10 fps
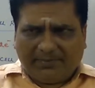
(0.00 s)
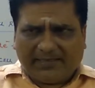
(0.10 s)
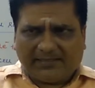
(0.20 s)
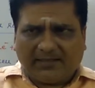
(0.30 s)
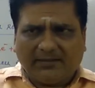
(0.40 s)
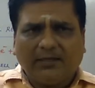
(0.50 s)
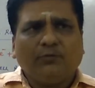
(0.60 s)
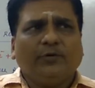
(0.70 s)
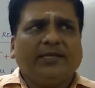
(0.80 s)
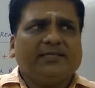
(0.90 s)
Based on
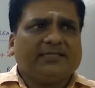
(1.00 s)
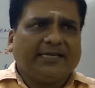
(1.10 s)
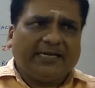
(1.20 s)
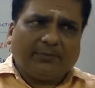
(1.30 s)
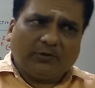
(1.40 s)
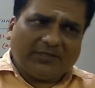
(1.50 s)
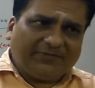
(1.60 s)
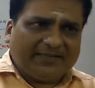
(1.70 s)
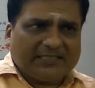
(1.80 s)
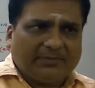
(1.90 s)
that, we studied about
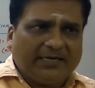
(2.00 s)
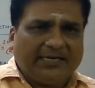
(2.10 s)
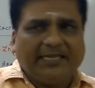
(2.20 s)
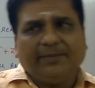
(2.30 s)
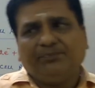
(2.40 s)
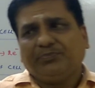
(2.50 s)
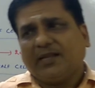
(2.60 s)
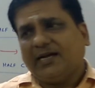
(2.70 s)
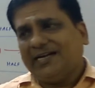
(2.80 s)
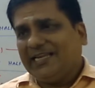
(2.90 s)
the feasibility
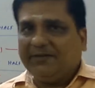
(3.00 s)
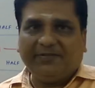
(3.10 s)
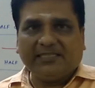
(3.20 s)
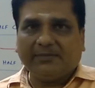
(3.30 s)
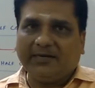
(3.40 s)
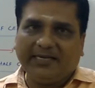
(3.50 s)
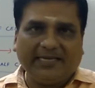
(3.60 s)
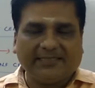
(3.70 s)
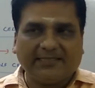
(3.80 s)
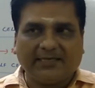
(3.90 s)
and
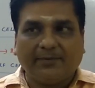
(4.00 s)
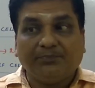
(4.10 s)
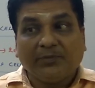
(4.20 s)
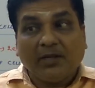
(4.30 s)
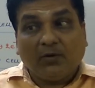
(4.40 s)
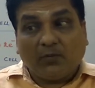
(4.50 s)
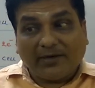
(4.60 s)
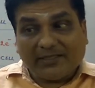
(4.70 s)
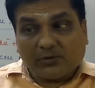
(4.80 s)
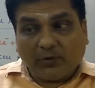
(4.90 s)
infeasibility, etc.
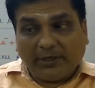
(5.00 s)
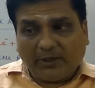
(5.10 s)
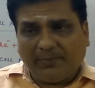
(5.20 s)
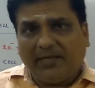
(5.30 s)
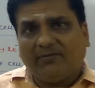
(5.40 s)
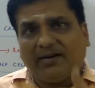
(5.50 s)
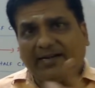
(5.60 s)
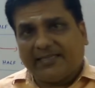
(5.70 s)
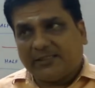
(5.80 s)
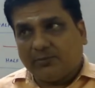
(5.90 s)
What is going to be our
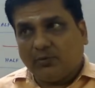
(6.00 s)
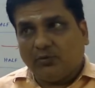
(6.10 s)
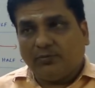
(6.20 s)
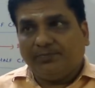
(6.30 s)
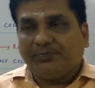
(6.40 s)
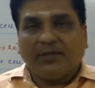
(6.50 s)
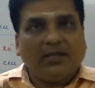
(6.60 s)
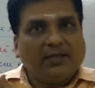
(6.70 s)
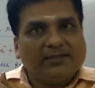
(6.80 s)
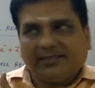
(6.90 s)
next move?
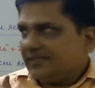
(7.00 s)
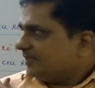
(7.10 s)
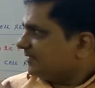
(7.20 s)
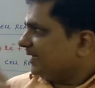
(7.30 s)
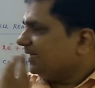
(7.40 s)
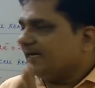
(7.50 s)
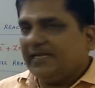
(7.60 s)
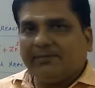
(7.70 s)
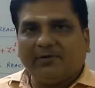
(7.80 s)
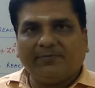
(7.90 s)
This is standard
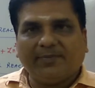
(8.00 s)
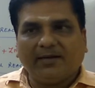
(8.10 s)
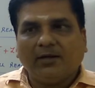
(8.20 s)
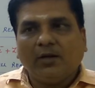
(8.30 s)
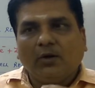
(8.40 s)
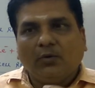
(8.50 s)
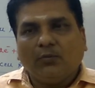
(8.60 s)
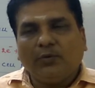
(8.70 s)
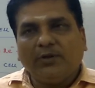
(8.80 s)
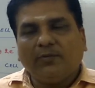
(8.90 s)
EMF, ma'am.
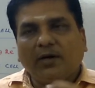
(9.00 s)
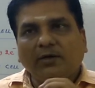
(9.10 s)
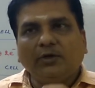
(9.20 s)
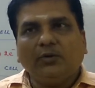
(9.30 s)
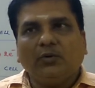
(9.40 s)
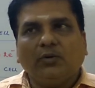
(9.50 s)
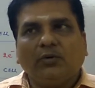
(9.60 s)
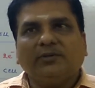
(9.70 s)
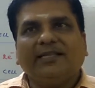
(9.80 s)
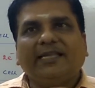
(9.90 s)
We want to
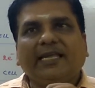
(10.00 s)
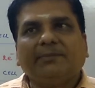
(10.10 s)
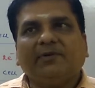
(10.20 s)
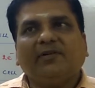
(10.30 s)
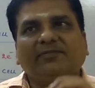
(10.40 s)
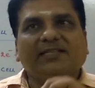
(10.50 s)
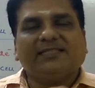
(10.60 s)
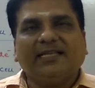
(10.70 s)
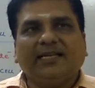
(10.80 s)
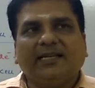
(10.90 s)
know the EMF of the
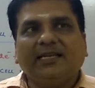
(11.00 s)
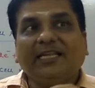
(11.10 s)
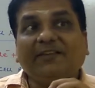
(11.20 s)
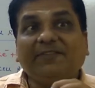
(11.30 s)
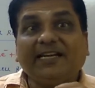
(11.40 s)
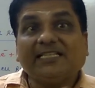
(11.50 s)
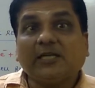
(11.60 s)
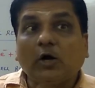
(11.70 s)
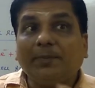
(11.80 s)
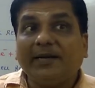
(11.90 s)
cell if it
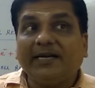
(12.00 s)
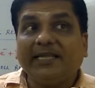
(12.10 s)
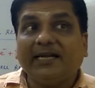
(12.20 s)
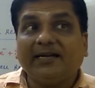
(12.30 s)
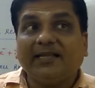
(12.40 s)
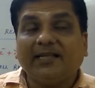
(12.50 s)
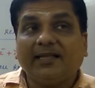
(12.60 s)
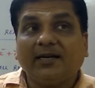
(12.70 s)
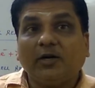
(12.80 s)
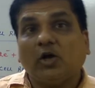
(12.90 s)
is operating
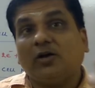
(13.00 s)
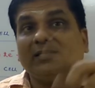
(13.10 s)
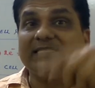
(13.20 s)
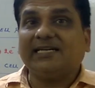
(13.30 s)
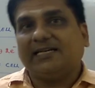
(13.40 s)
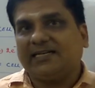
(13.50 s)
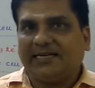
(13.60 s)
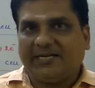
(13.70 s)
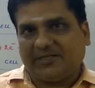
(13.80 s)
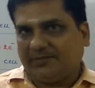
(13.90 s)
under non-standard
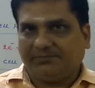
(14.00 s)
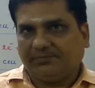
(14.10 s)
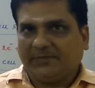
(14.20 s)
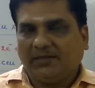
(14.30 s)
condition.